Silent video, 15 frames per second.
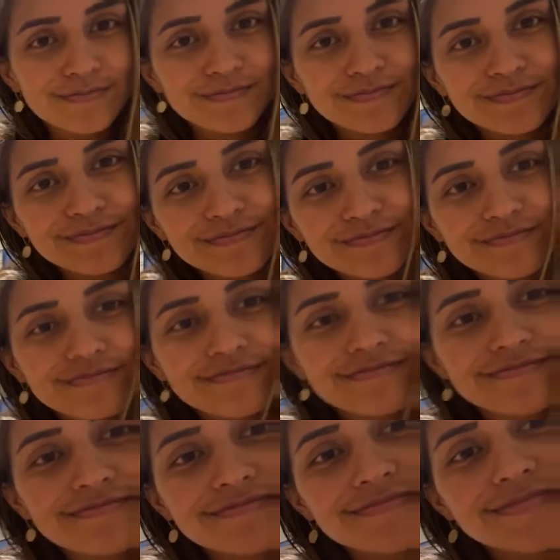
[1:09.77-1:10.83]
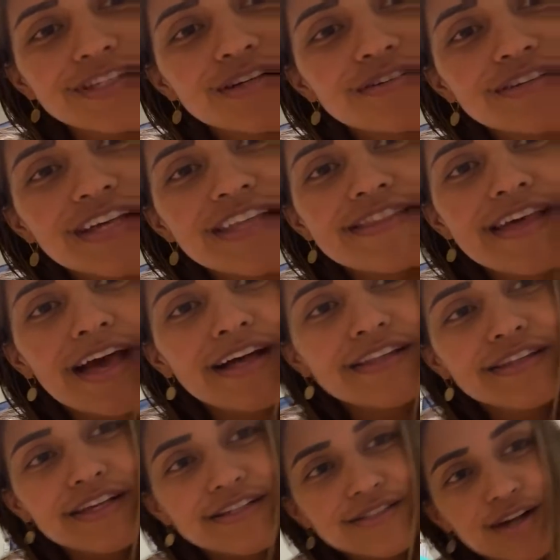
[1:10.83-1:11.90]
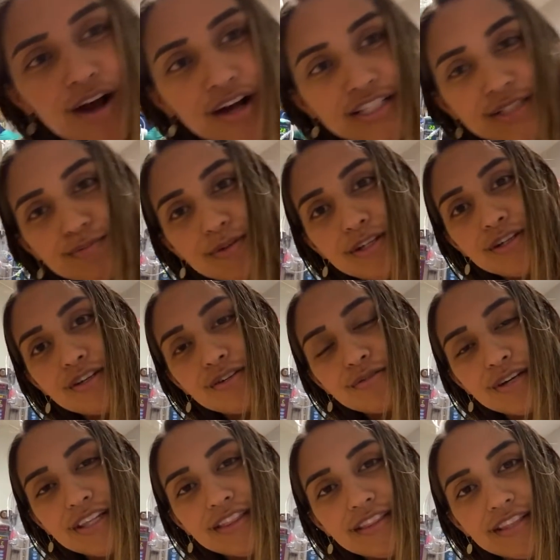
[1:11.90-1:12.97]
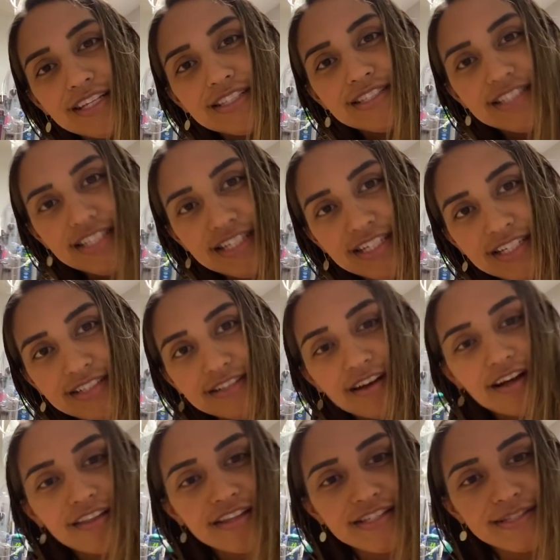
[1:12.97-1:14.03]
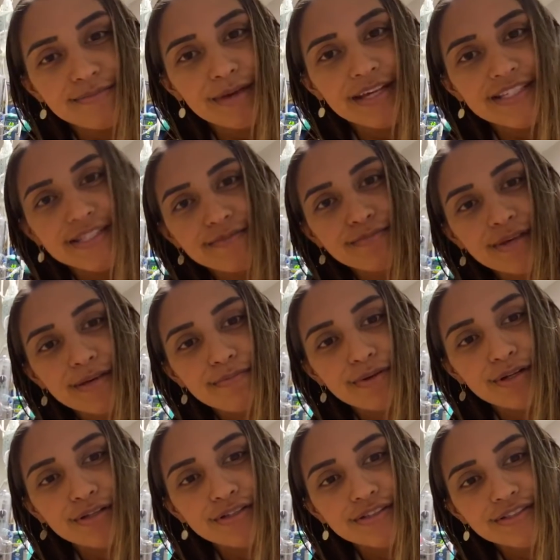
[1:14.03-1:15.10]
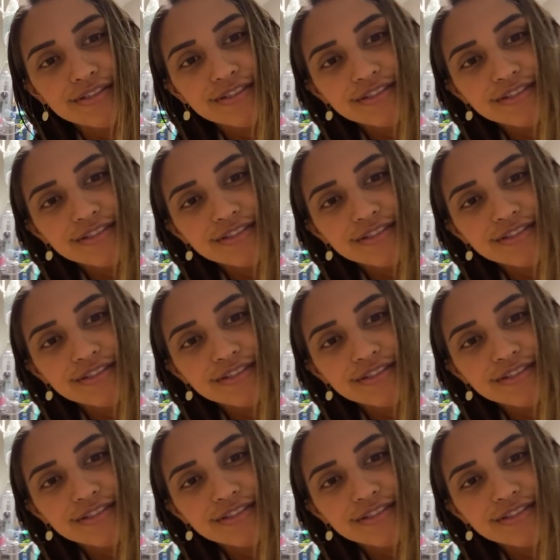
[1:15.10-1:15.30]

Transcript: Woo! In the LDS hospital with Lindsay and all these amazing people.